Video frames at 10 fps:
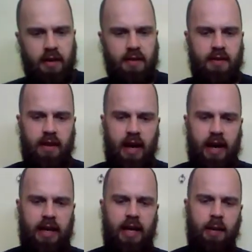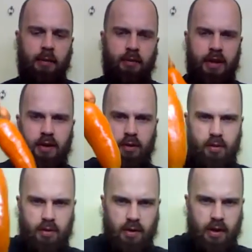This is an Ají Amarillo.
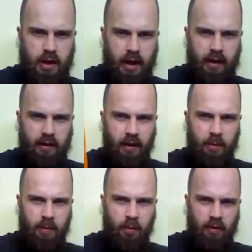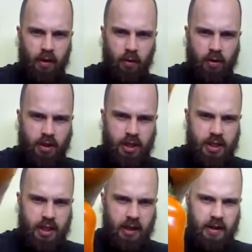Has a little bit more of an orangish
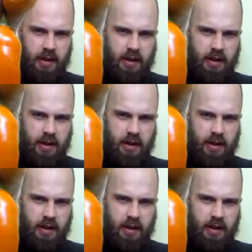tint,